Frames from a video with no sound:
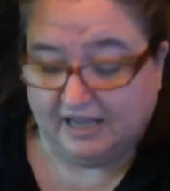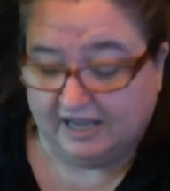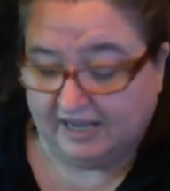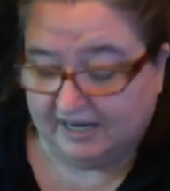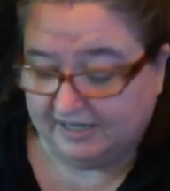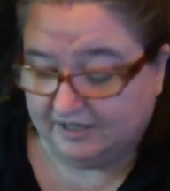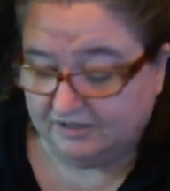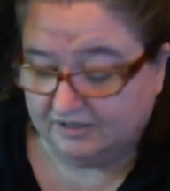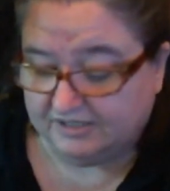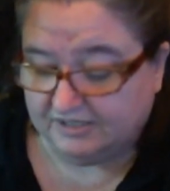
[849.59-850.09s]

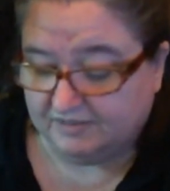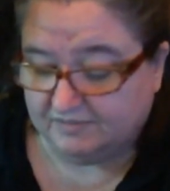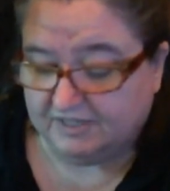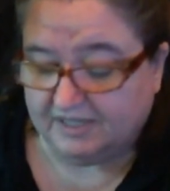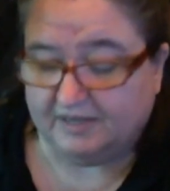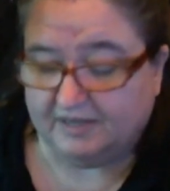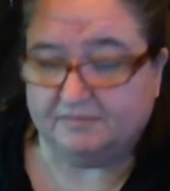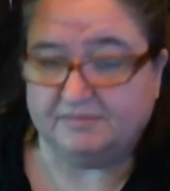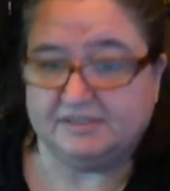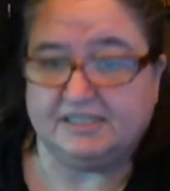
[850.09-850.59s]
I know
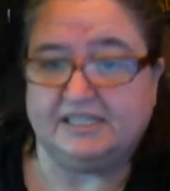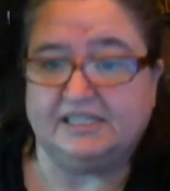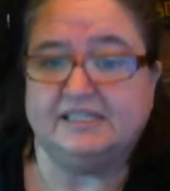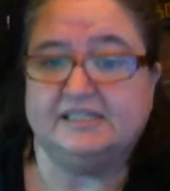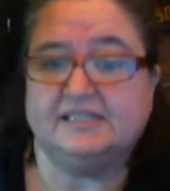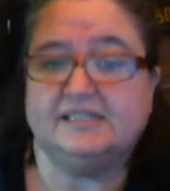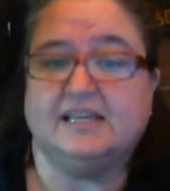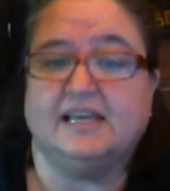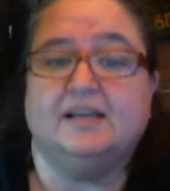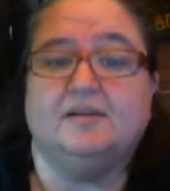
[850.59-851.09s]
sometimes
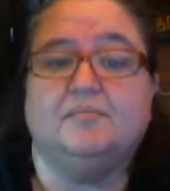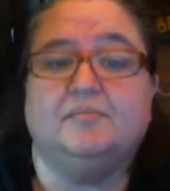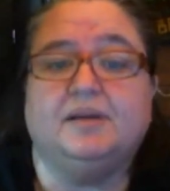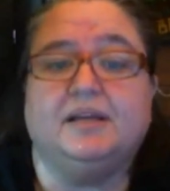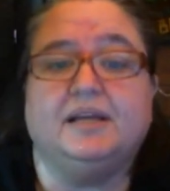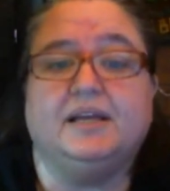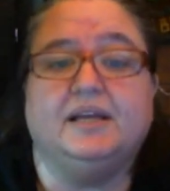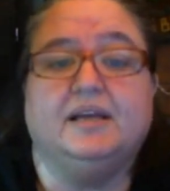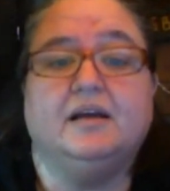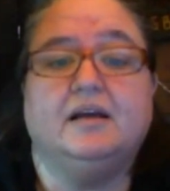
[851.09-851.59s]
these can
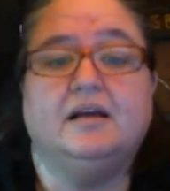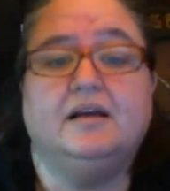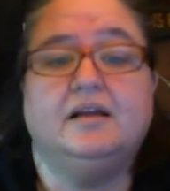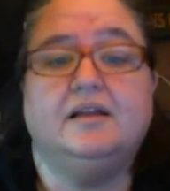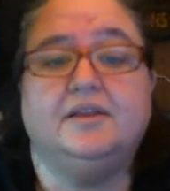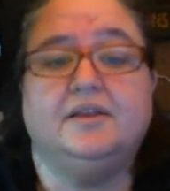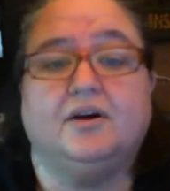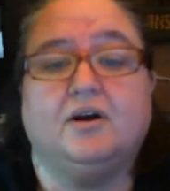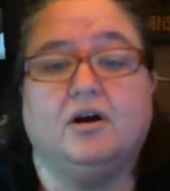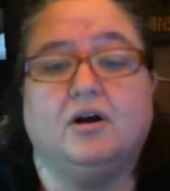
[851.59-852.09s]
be,
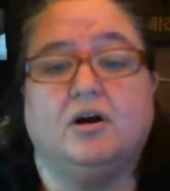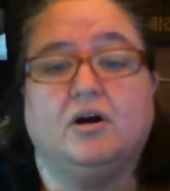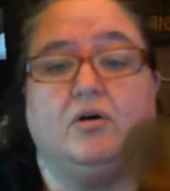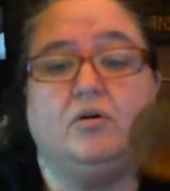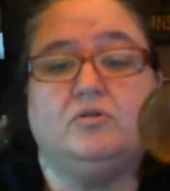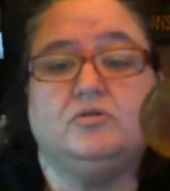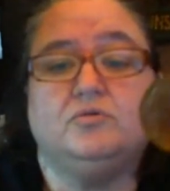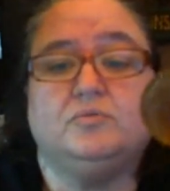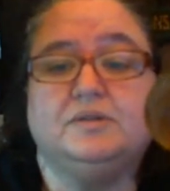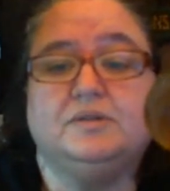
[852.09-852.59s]
there are
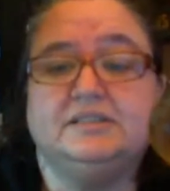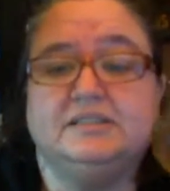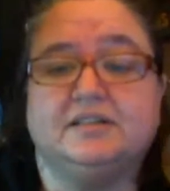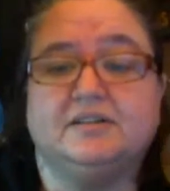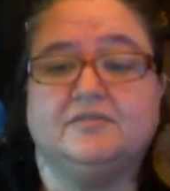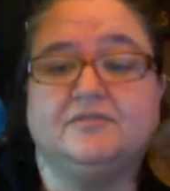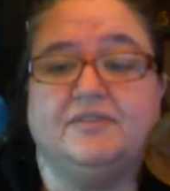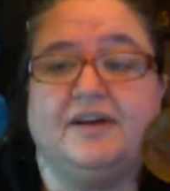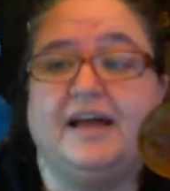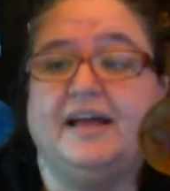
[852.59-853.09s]
old ones that
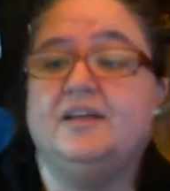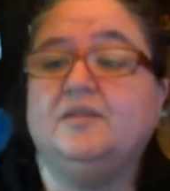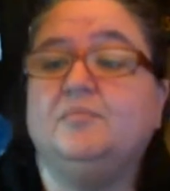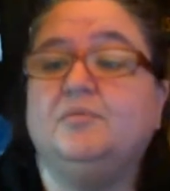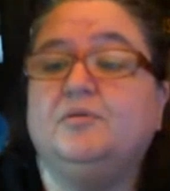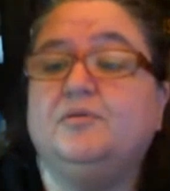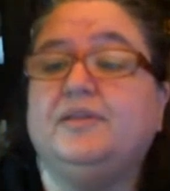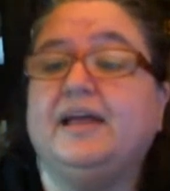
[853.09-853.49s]
are valuable.